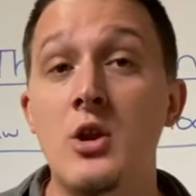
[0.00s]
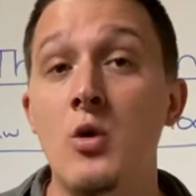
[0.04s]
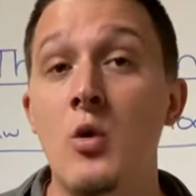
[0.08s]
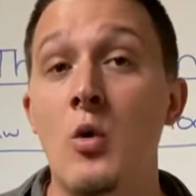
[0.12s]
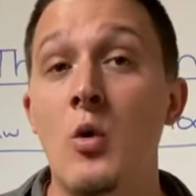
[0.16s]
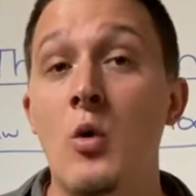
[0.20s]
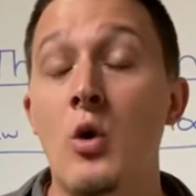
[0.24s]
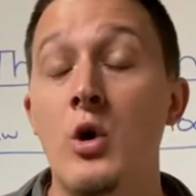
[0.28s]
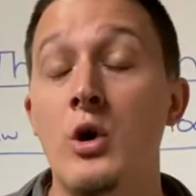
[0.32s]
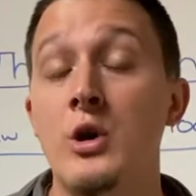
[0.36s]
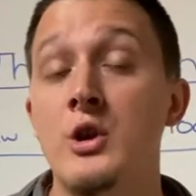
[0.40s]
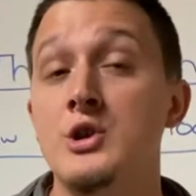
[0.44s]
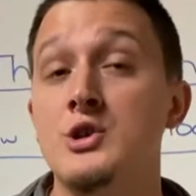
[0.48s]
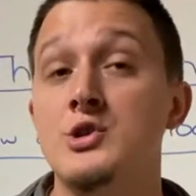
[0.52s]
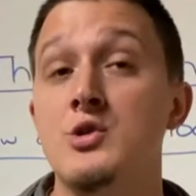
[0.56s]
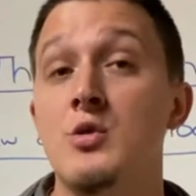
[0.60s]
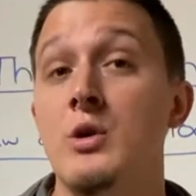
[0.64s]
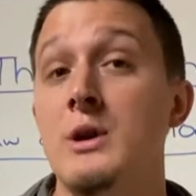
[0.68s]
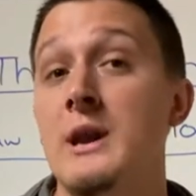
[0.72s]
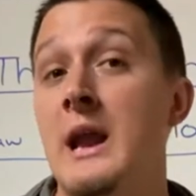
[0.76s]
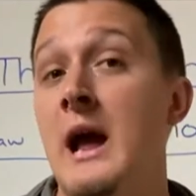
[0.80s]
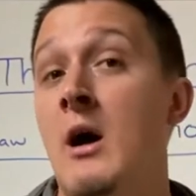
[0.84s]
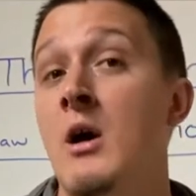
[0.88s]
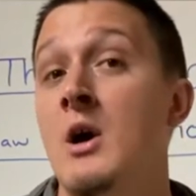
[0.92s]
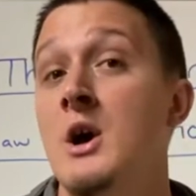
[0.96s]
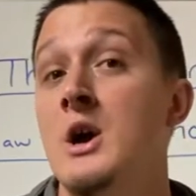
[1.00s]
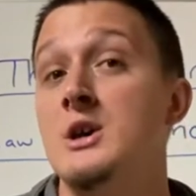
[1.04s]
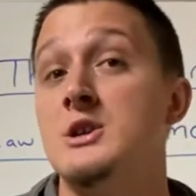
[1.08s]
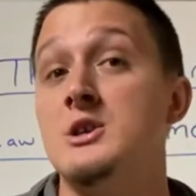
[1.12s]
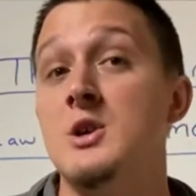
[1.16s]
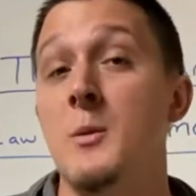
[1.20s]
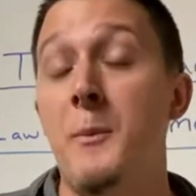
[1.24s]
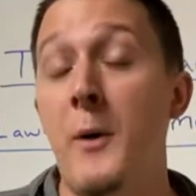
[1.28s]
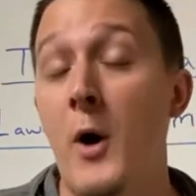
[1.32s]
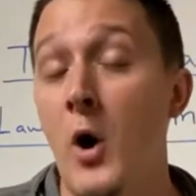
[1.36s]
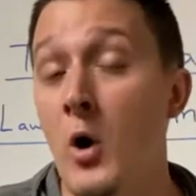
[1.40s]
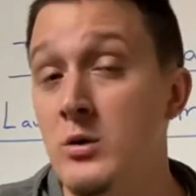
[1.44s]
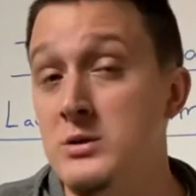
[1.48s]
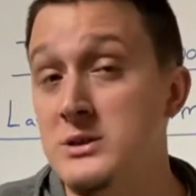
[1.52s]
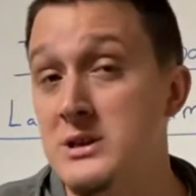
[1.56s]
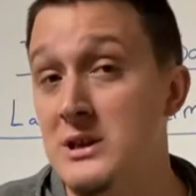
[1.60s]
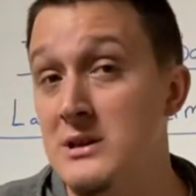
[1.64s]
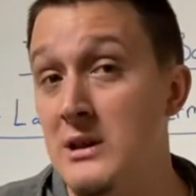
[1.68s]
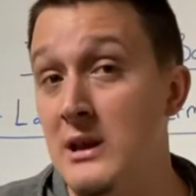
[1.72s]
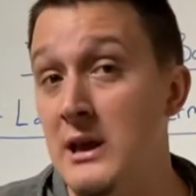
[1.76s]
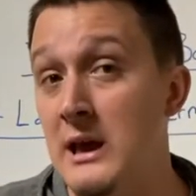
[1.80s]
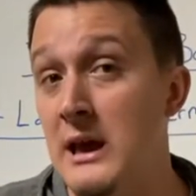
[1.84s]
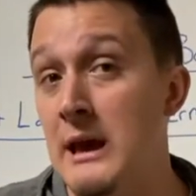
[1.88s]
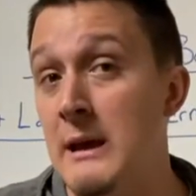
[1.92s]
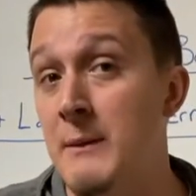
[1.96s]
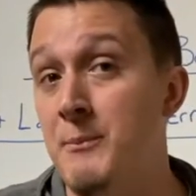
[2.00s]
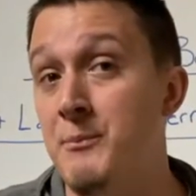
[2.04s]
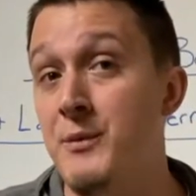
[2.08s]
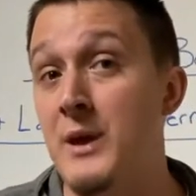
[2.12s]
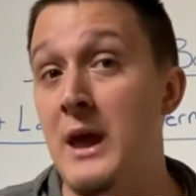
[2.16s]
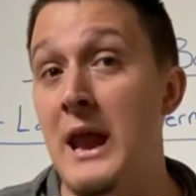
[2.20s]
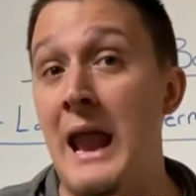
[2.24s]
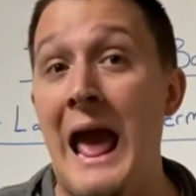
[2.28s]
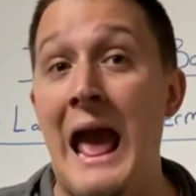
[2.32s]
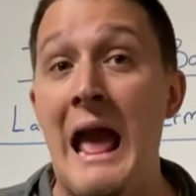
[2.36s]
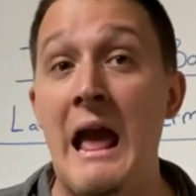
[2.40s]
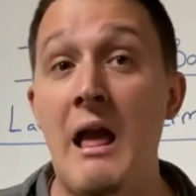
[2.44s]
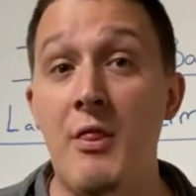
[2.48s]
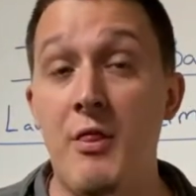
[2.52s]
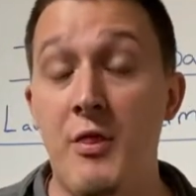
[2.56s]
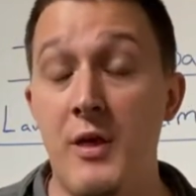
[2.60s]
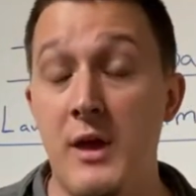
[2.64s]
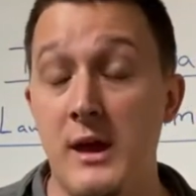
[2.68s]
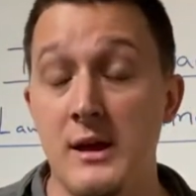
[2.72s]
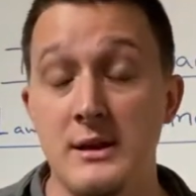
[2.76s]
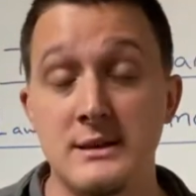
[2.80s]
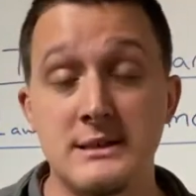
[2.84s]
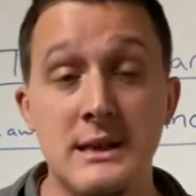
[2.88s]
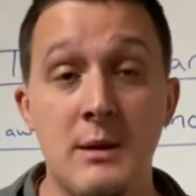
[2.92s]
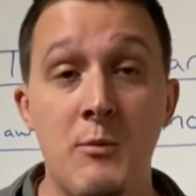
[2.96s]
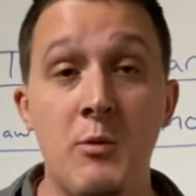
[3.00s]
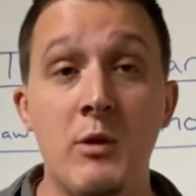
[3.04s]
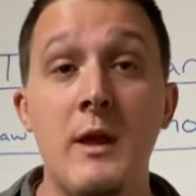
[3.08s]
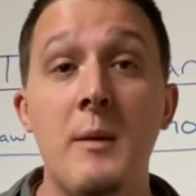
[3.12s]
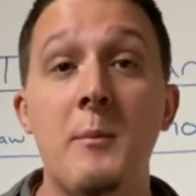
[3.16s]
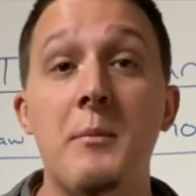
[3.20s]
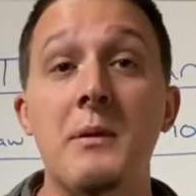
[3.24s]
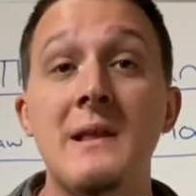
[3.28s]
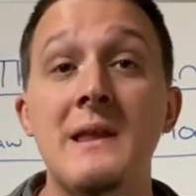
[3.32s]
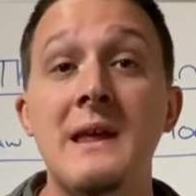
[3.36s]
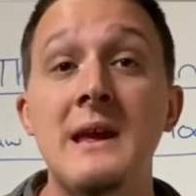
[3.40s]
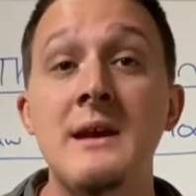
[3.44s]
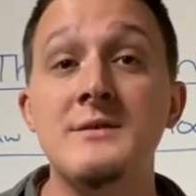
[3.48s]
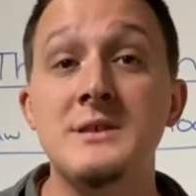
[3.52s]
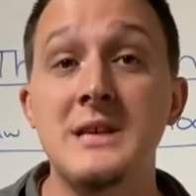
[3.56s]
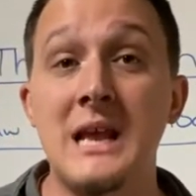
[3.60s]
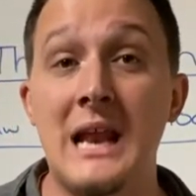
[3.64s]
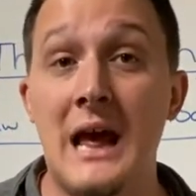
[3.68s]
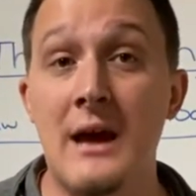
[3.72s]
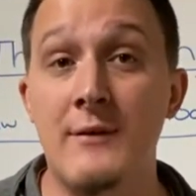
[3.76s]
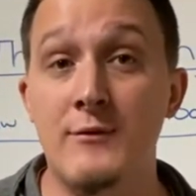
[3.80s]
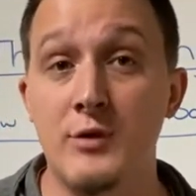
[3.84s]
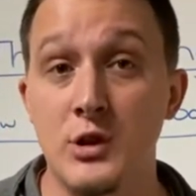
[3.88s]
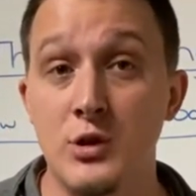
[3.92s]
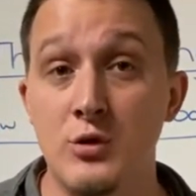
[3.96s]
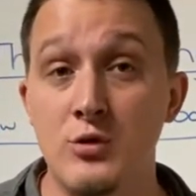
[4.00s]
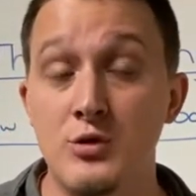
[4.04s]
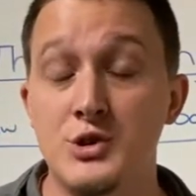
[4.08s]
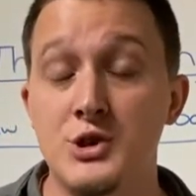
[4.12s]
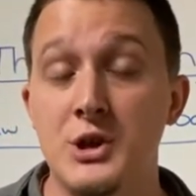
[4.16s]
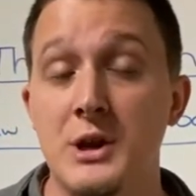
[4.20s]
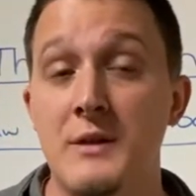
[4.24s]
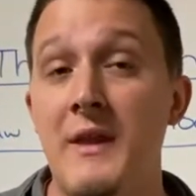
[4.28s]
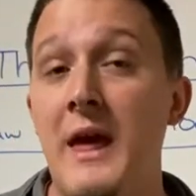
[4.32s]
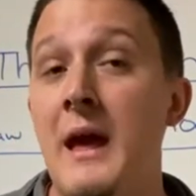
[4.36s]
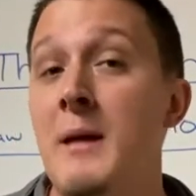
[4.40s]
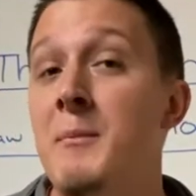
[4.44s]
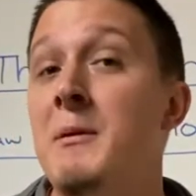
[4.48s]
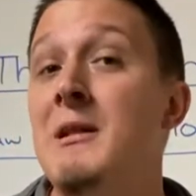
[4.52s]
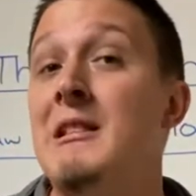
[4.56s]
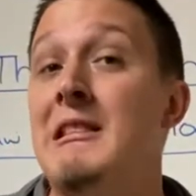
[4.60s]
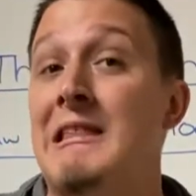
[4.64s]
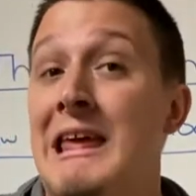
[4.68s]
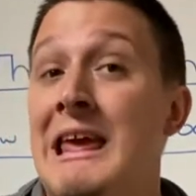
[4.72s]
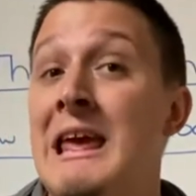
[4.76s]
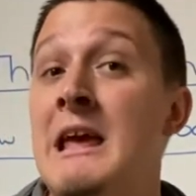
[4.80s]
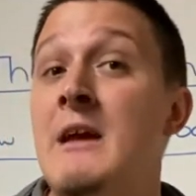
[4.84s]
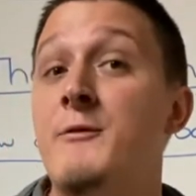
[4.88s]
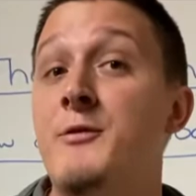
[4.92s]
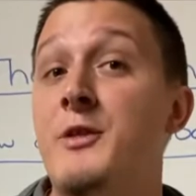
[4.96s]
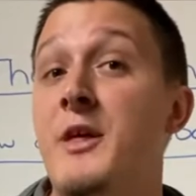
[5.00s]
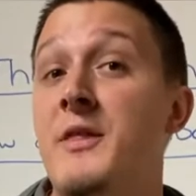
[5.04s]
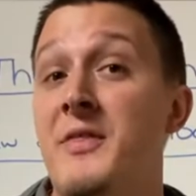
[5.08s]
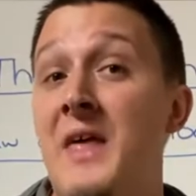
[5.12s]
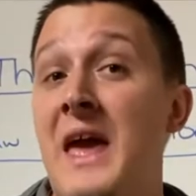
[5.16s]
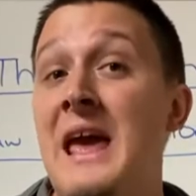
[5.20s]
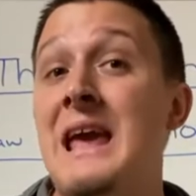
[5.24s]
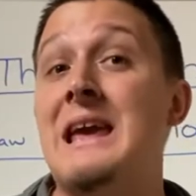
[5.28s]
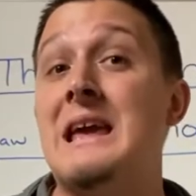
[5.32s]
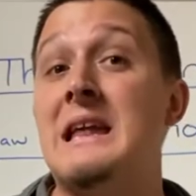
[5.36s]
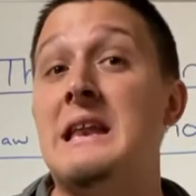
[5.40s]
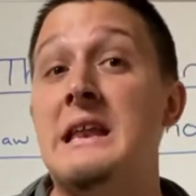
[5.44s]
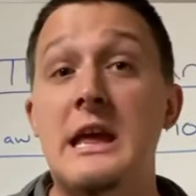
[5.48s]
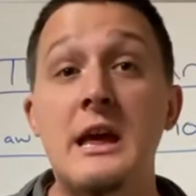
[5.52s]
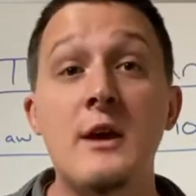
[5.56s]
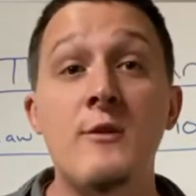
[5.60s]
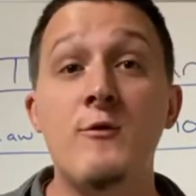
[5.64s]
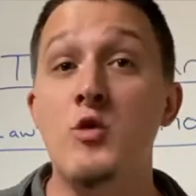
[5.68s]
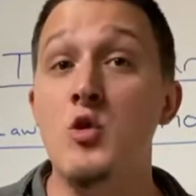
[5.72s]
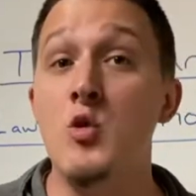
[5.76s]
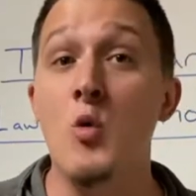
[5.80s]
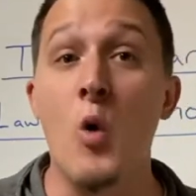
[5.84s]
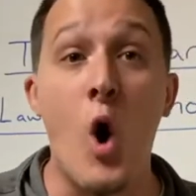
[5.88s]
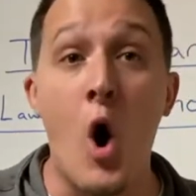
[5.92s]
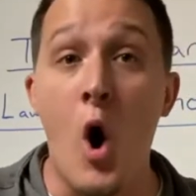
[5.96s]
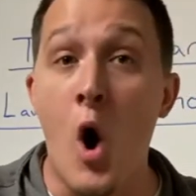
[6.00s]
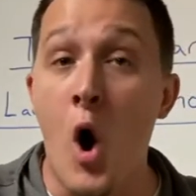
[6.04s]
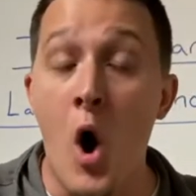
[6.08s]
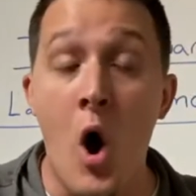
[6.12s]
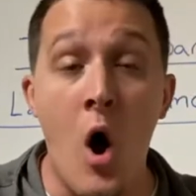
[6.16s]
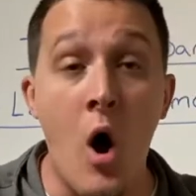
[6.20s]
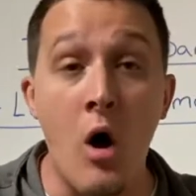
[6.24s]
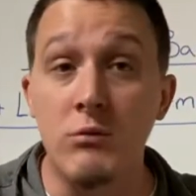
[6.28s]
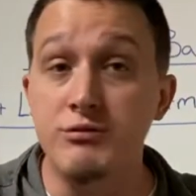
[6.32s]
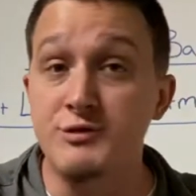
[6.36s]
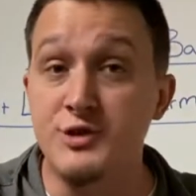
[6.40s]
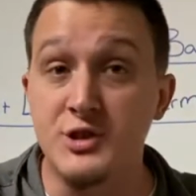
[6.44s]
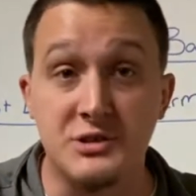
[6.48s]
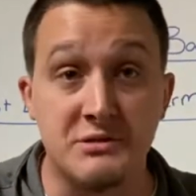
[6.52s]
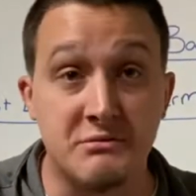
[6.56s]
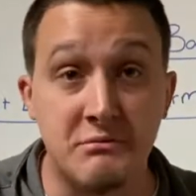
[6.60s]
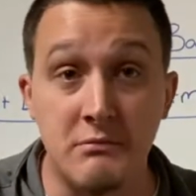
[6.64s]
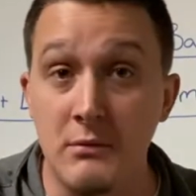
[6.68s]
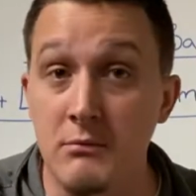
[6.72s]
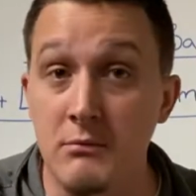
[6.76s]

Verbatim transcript: nor destroyed. Now, supposedly an atheist, someone that believes in evolution, they believe that they can give you all just